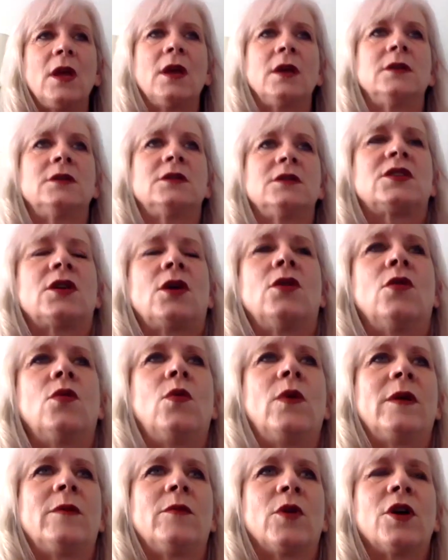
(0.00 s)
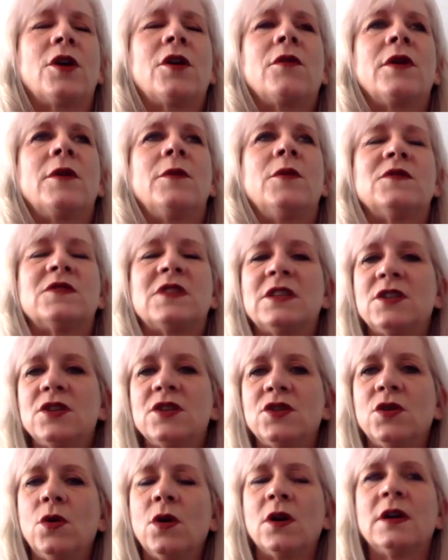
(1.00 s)
And so when Mercury moves into
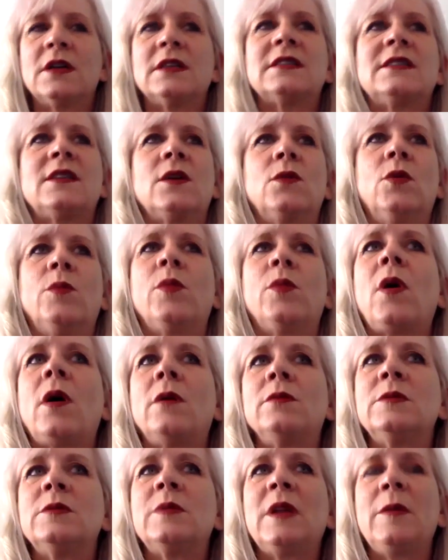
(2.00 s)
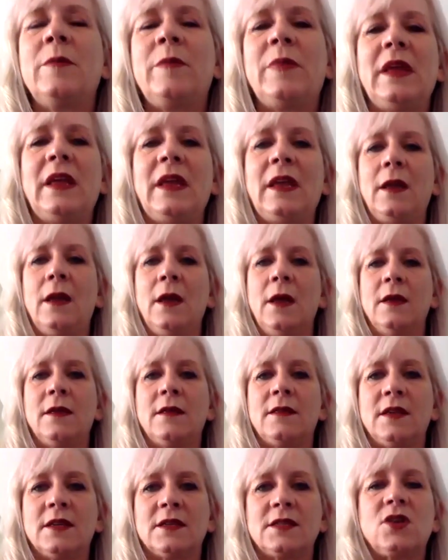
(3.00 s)
Taurus, there will probably be
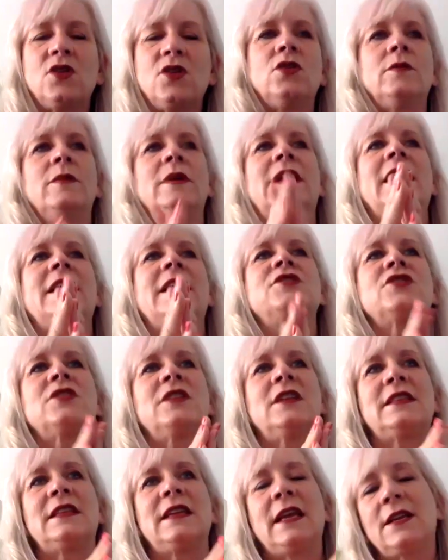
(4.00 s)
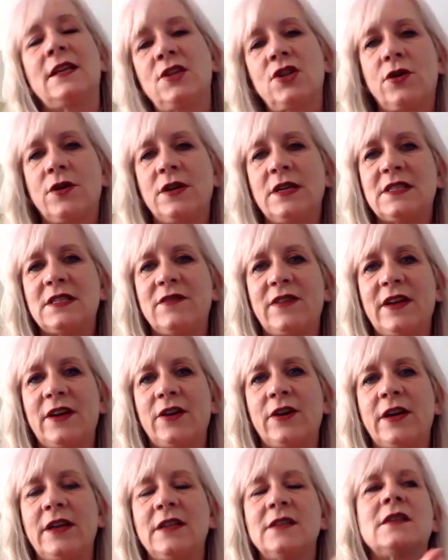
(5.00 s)
this culmination at the end degrees of
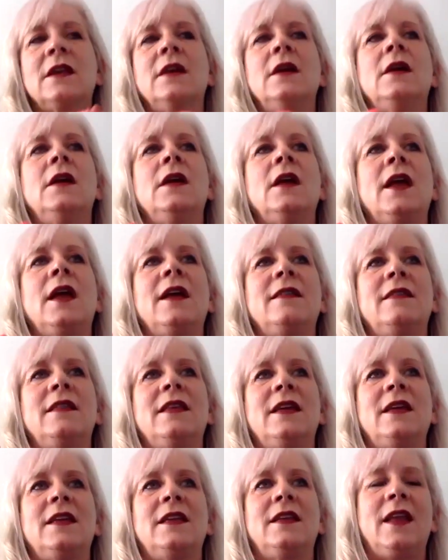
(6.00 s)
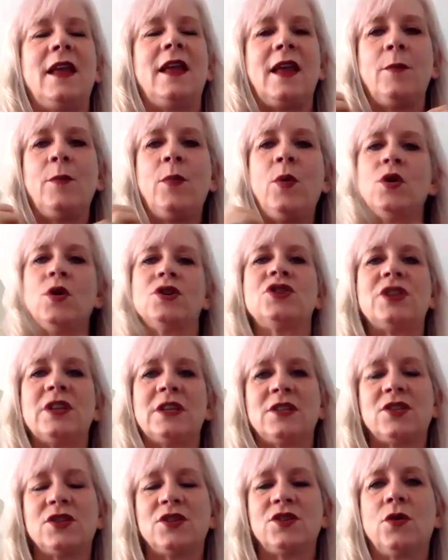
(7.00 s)
Aries, and then a push
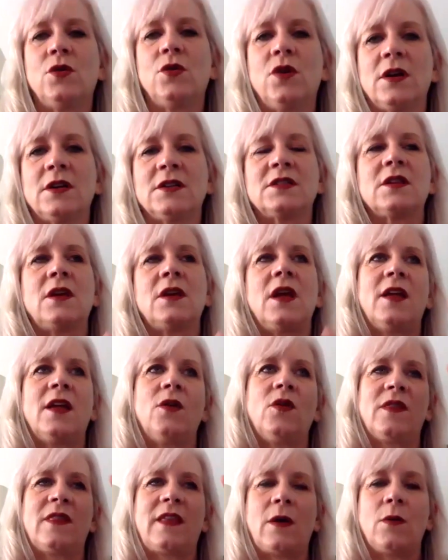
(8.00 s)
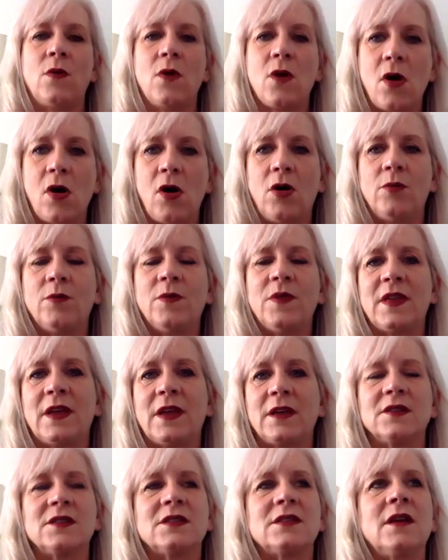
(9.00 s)
into Taurus that will calm
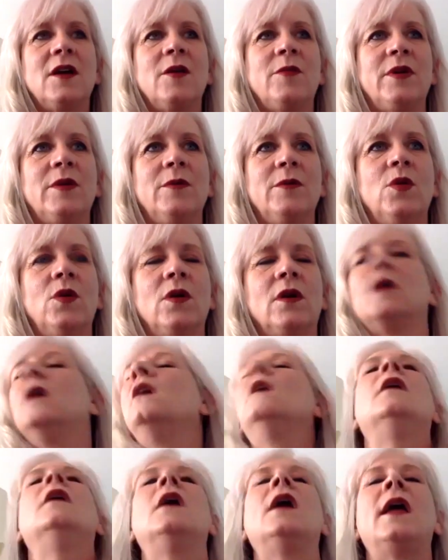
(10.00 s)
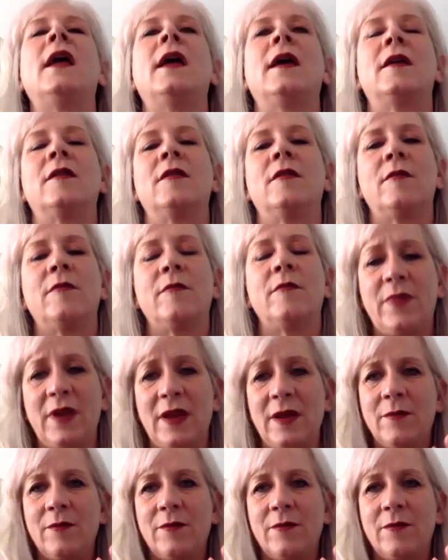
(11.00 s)
things a bit more and be